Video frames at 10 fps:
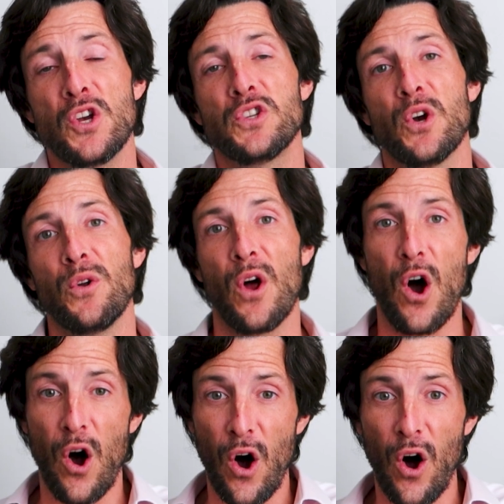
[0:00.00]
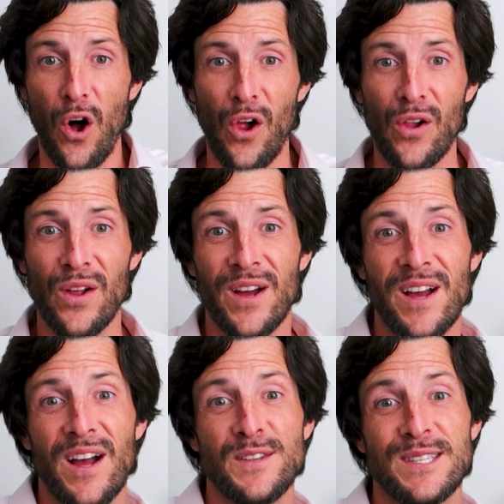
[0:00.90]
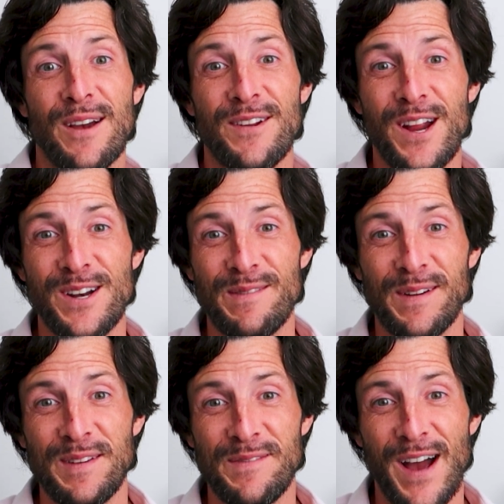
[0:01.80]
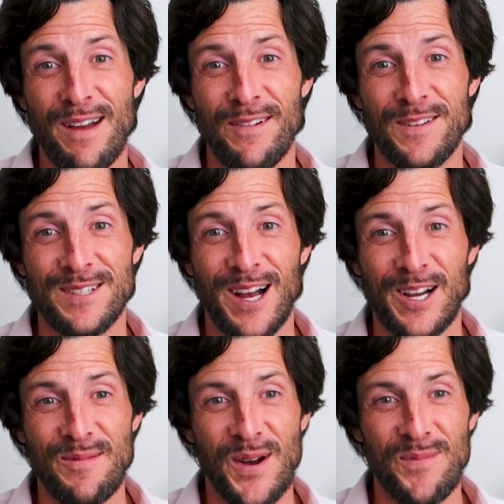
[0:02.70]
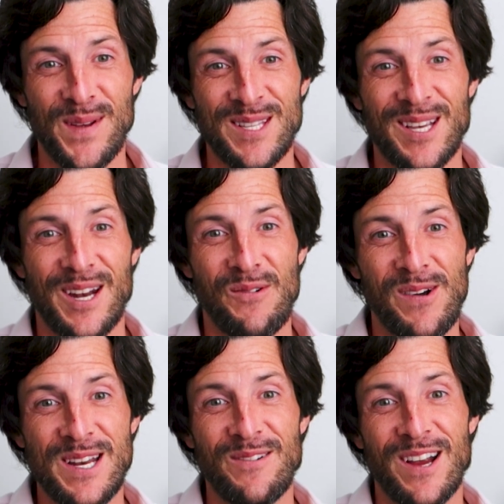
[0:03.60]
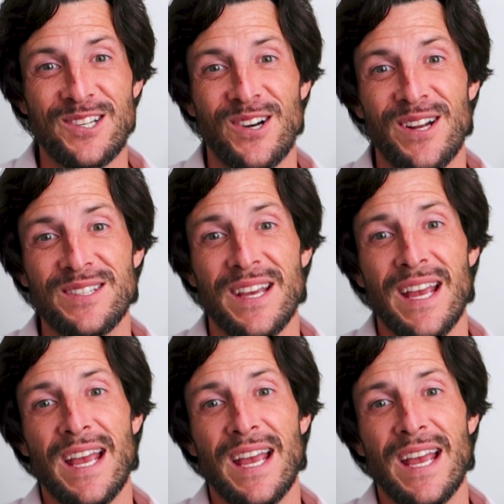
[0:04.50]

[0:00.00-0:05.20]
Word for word: sold all 755 of its Taco Bell, Pizza Hut, and Wendy restaurants,